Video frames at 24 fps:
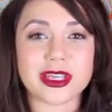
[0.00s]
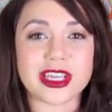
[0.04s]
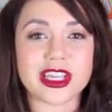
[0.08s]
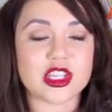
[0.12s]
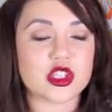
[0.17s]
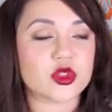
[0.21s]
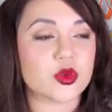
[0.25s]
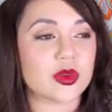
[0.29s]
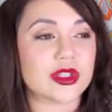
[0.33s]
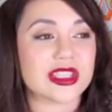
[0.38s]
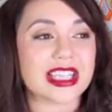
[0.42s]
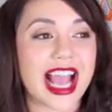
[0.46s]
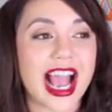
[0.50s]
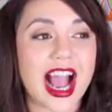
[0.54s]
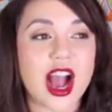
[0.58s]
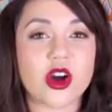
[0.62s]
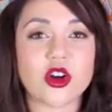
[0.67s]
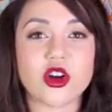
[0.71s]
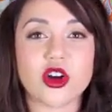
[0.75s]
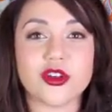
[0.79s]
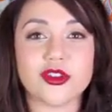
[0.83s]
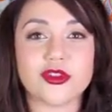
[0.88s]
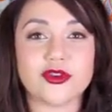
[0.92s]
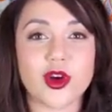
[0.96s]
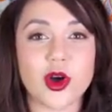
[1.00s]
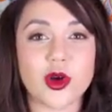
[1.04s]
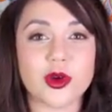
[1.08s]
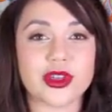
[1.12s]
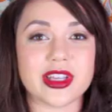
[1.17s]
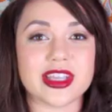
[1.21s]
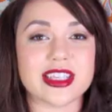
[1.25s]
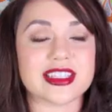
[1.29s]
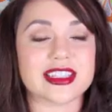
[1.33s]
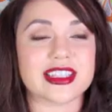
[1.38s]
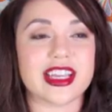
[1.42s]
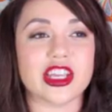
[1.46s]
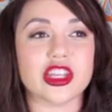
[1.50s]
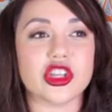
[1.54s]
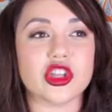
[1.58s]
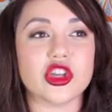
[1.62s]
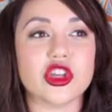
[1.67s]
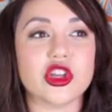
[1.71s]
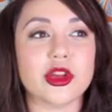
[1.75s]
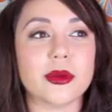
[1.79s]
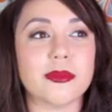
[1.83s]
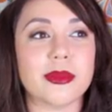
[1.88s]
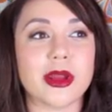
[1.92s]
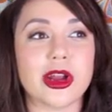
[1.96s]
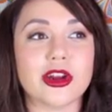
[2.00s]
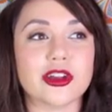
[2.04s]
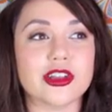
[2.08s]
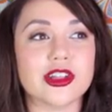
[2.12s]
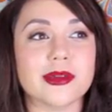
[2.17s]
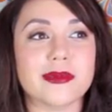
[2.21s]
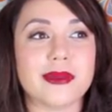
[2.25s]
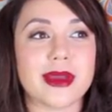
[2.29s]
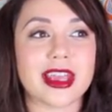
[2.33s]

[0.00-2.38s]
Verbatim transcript: piece was out of focus. Like, you could barely